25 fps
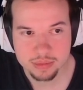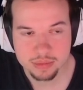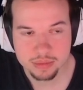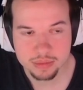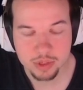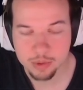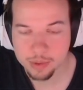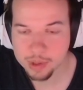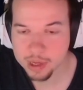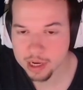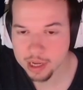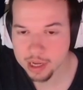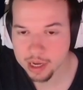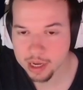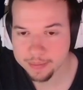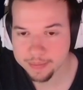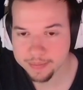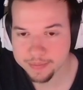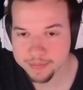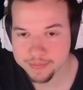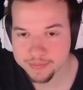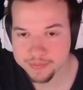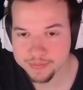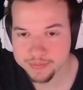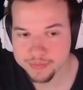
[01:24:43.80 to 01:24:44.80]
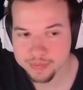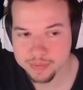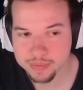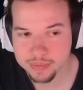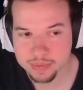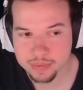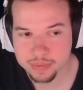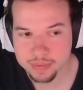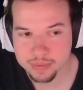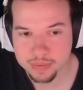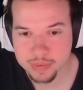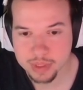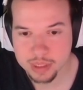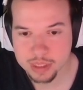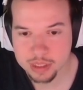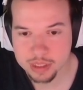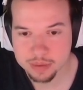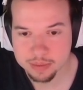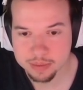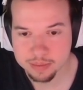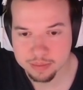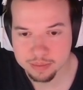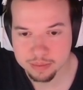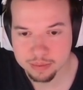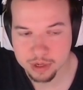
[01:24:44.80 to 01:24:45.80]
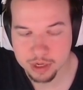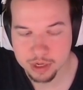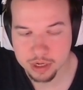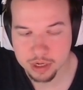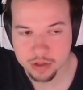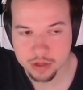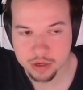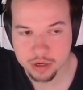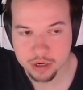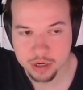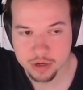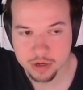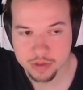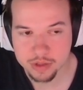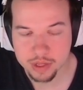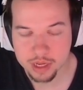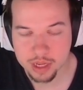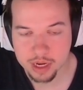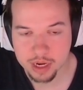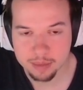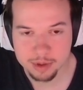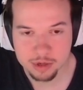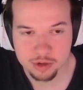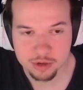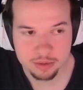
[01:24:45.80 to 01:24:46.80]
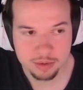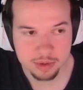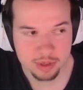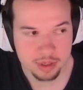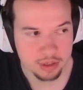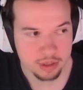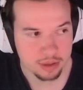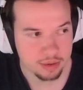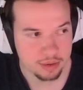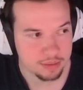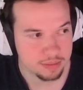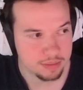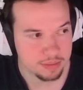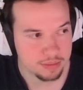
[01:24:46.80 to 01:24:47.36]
No, they cannot. It's printed on the card. They cannot be tributed.